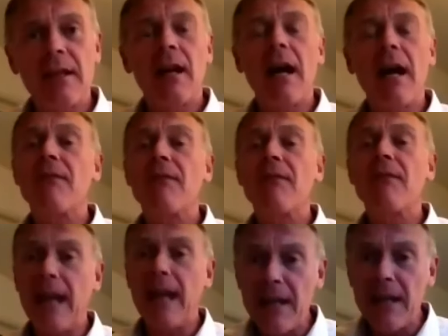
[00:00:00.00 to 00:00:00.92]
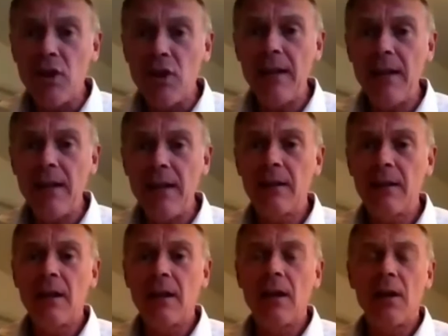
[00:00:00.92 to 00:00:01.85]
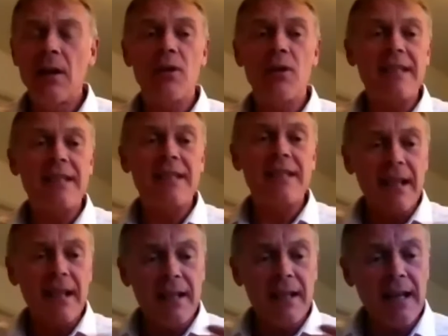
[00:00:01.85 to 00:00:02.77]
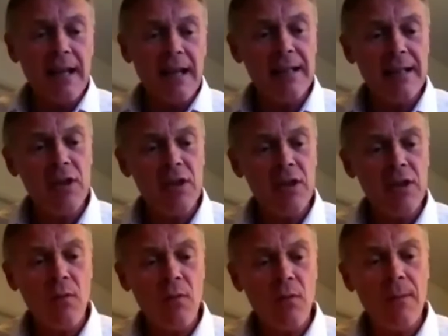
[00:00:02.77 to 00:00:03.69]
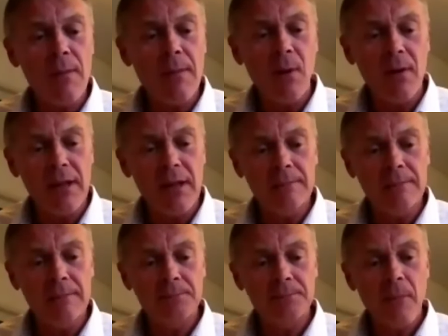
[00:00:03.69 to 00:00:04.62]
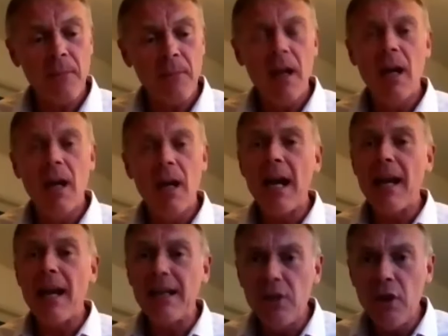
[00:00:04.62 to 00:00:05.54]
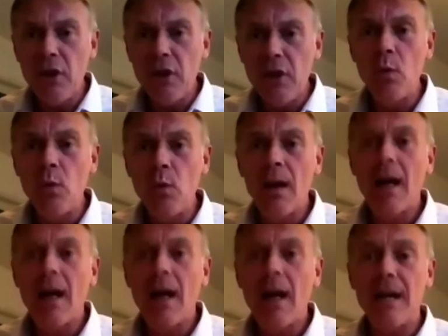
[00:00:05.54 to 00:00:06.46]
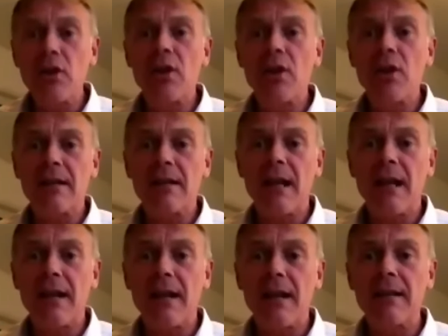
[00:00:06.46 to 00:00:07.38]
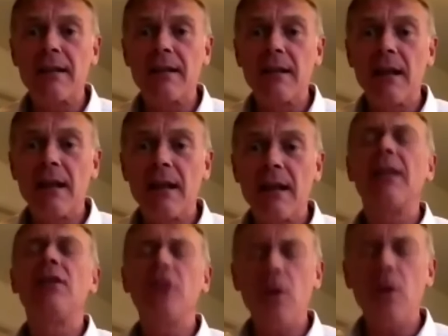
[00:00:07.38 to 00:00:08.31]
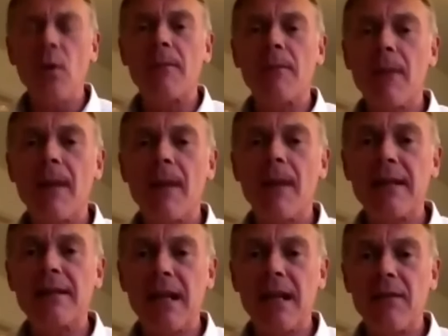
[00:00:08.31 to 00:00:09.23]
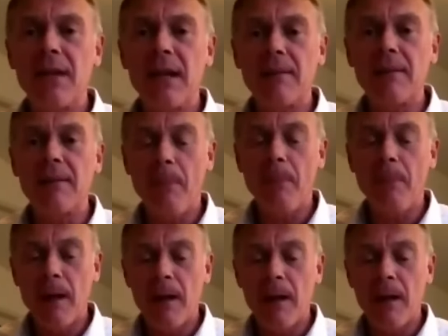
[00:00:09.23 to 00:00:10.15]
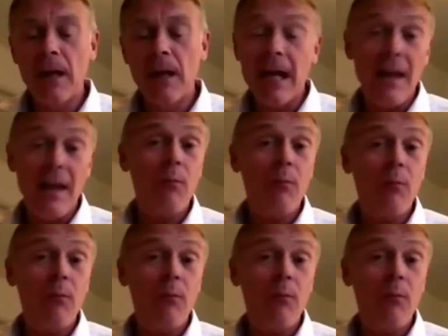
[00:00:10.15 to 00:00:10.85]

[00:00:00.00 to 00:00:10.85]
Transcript: And with it, I felt energy. There was a tingling sensation around my body. And I knew I'd met Jesus that night. I knew I'd met my Savior.